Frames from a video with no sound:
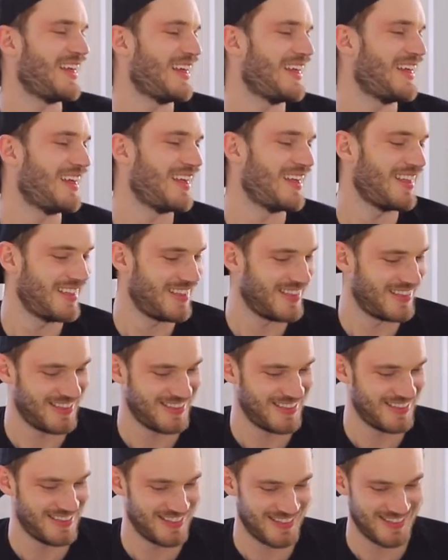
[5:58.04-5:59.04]

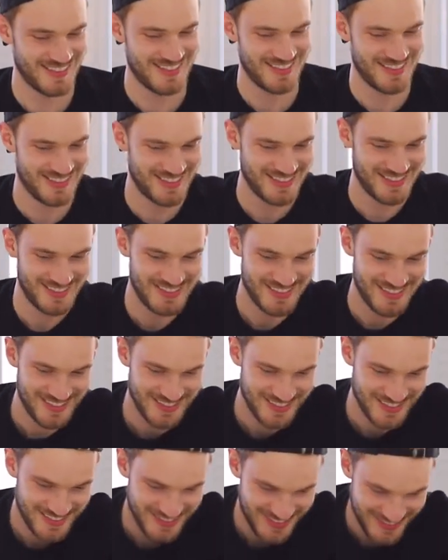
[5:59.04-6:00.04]

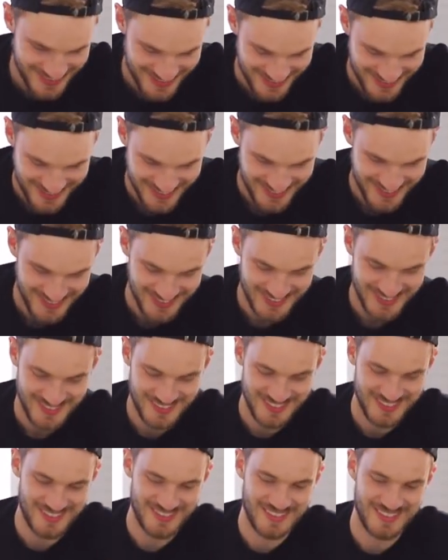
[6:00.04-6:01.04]

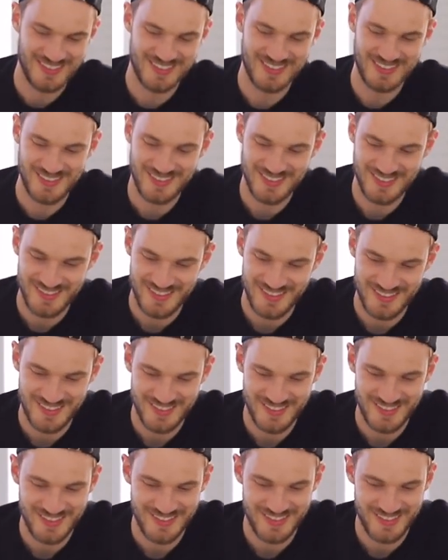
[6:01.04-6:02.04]

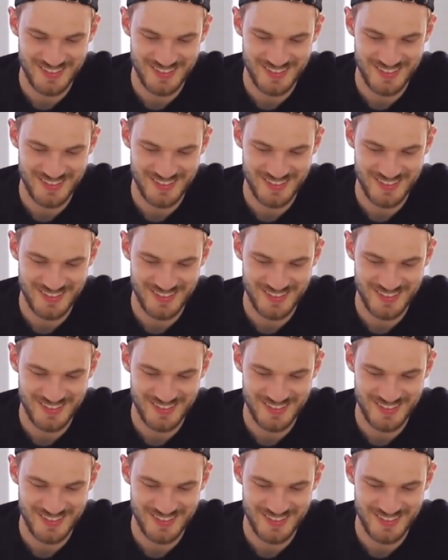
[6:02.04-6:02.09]
[no speech]